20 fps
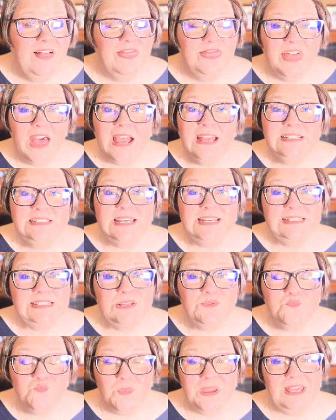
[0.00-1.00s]
That
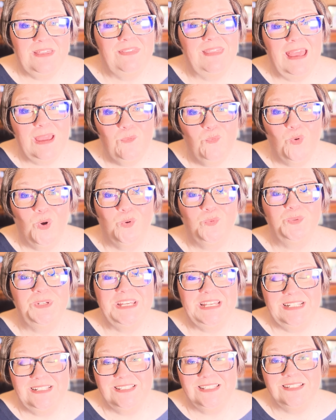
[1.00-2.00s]
doesn't mean they won't
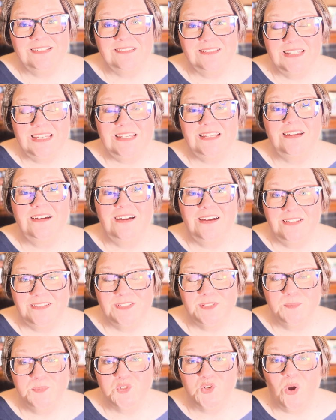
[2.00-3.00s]
instantly
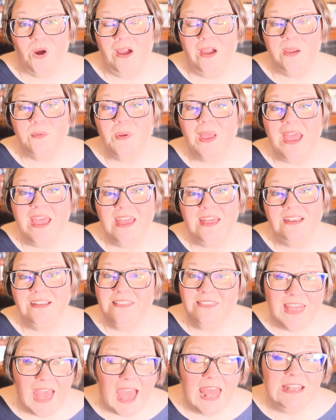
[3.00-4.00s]
unsubscribe,
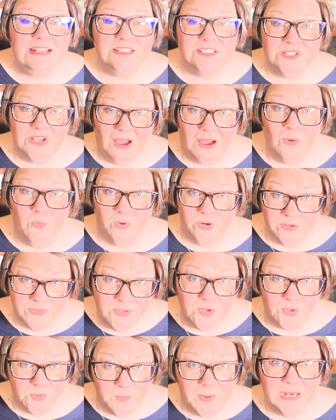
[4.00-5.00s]
and that is not
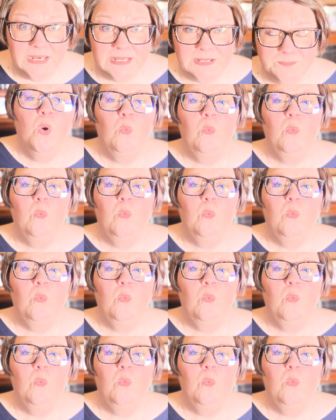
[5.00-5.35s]
worth your money.